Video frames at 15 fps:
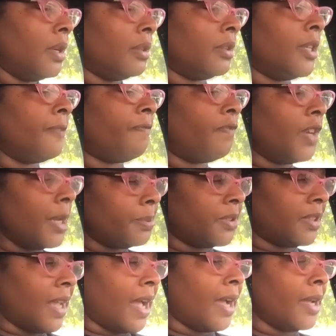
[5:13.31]
The flip
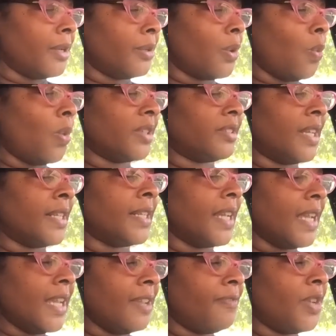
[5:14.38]
side was an
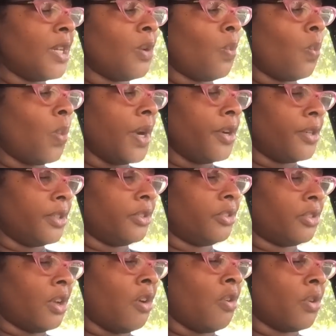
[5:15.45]
even weirder
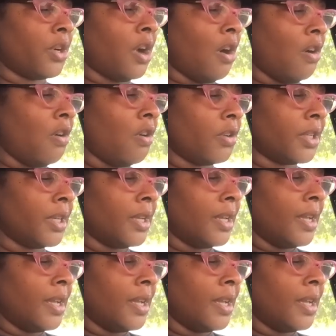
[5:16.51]
song called